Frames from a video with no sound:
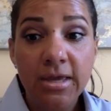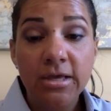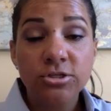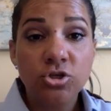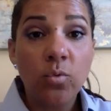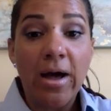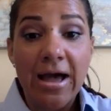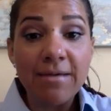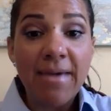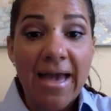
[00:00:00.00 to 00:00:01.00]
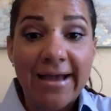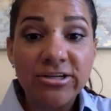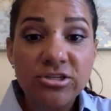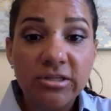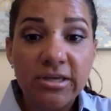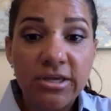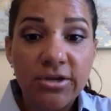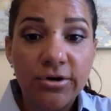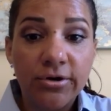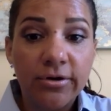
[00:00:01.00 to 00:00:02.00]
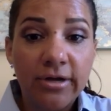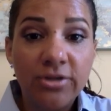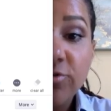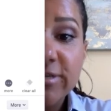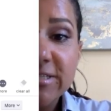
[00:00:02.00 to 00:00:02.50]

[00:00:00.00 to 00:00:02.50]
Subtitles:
So I'm actually here and you can